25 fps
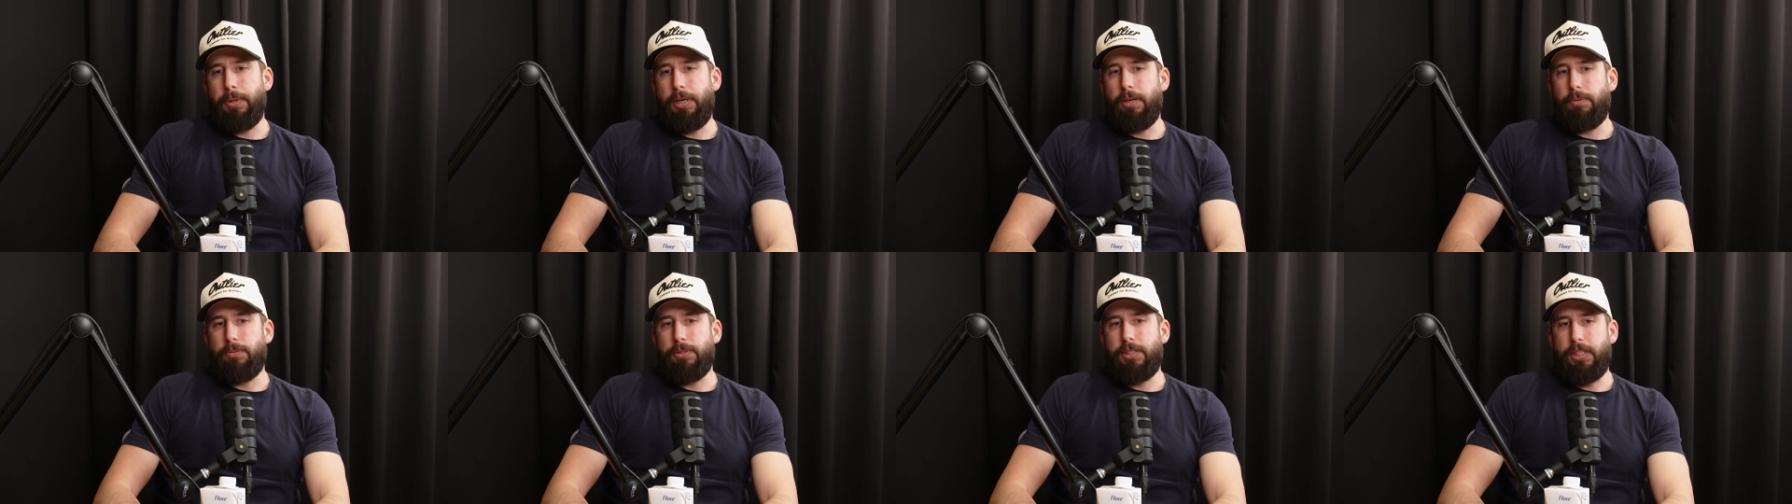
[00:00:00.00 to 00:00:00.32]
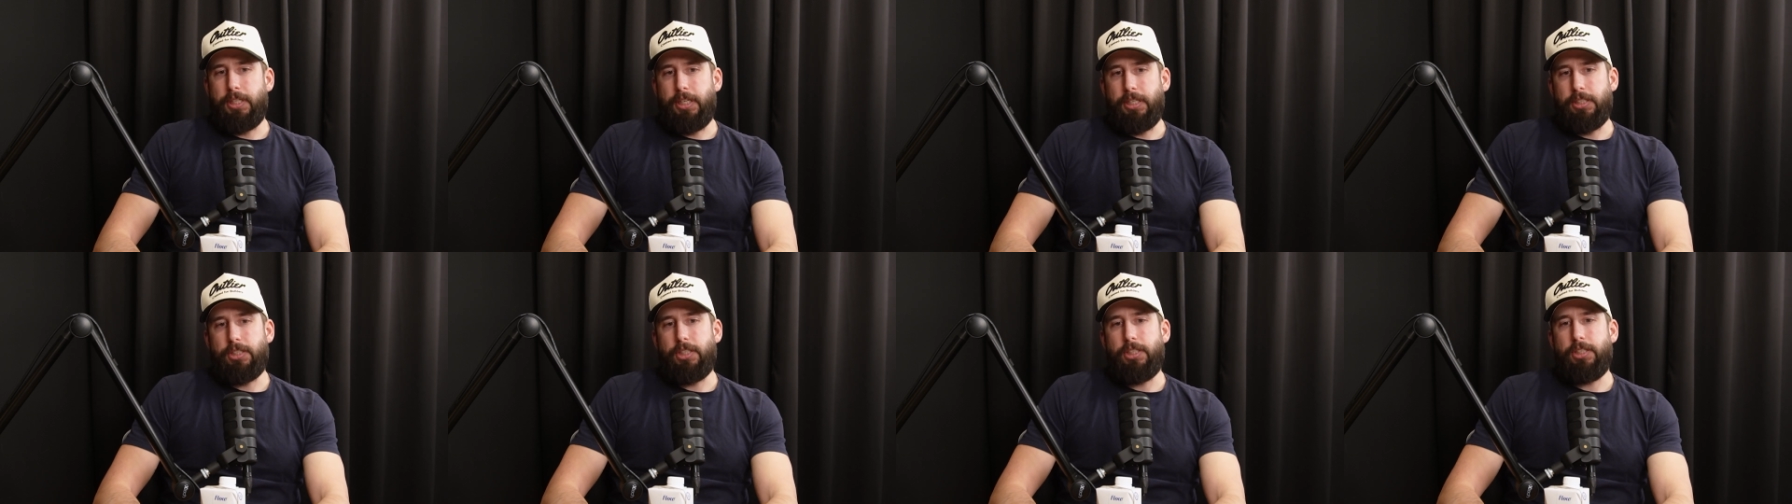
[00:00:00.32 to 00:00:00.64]
able to
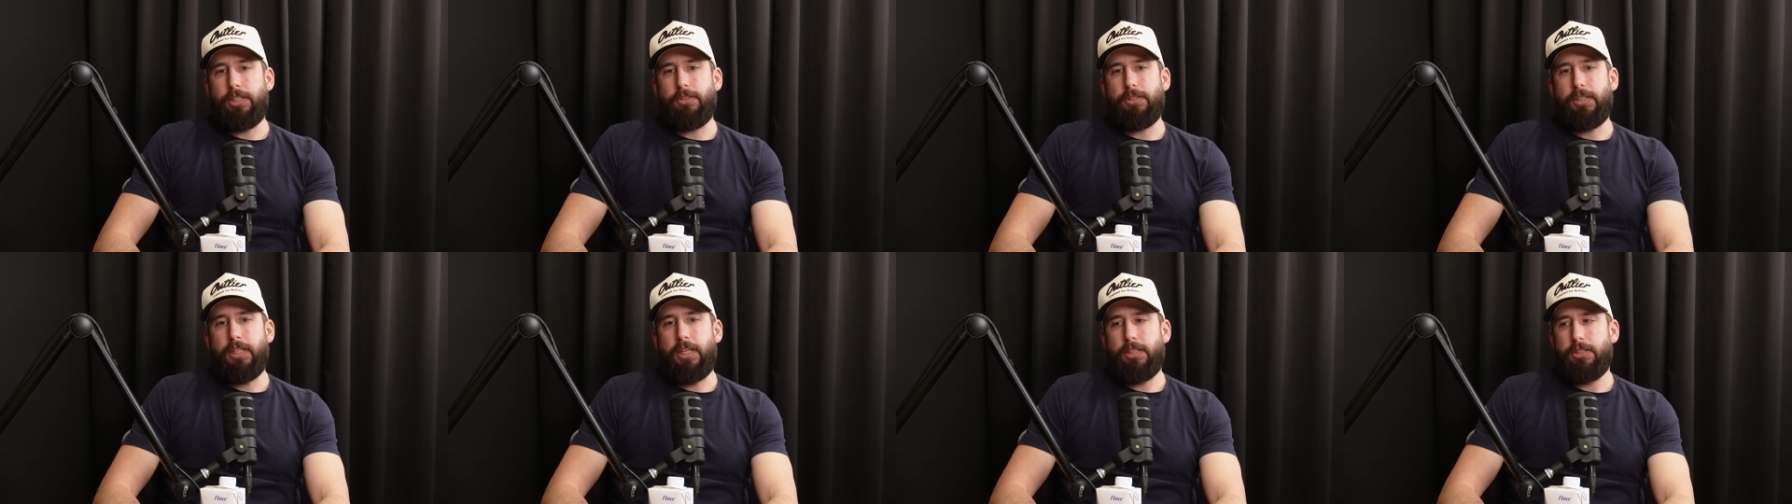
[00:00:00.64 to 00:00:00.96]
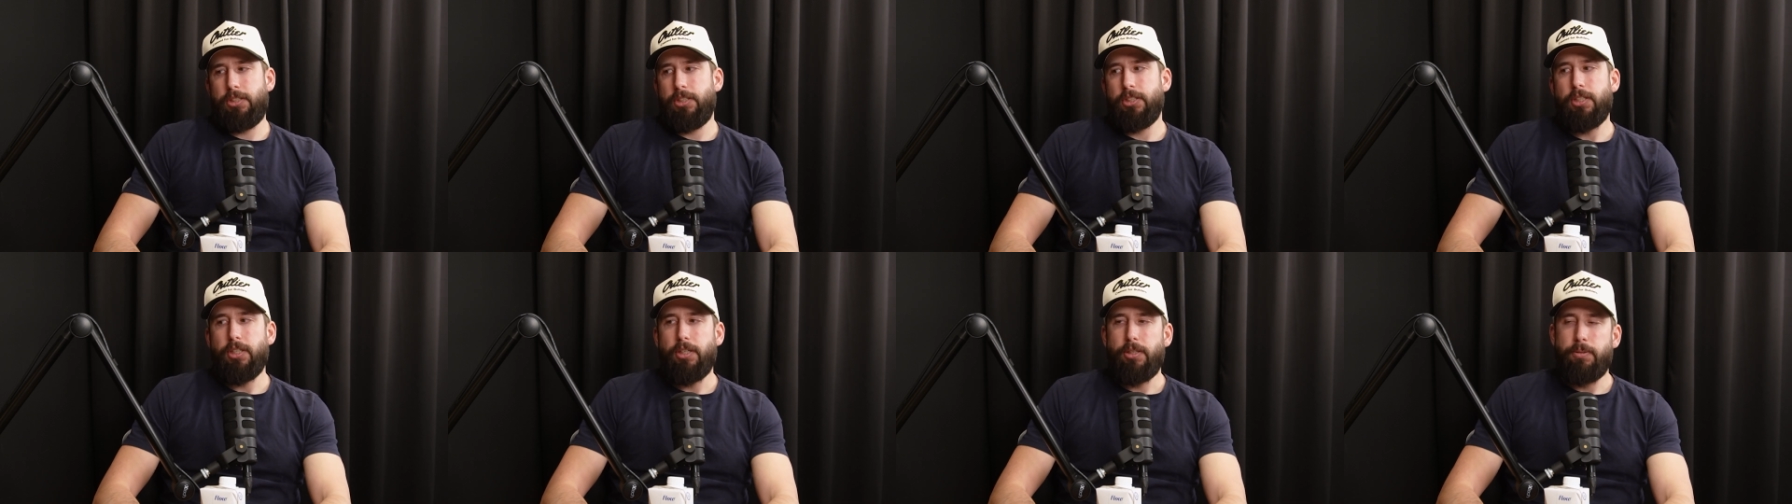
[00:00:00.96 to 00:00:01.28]
continue that.
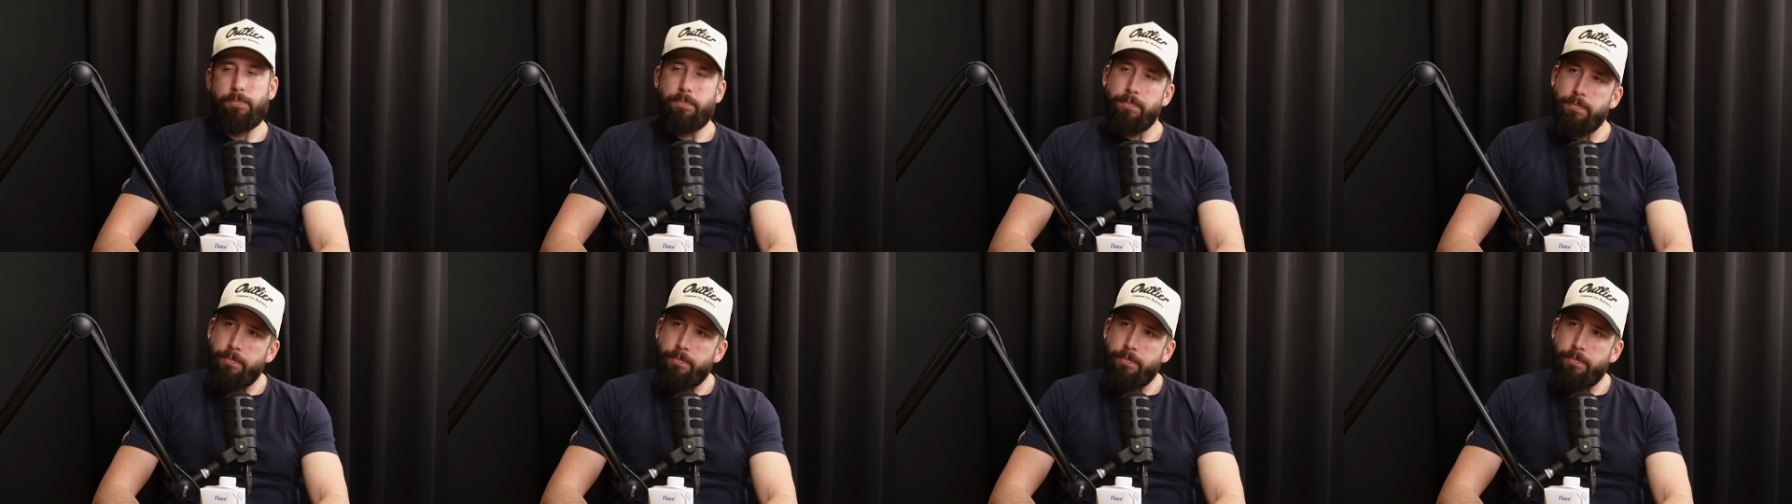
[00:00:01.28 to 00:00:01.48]
So.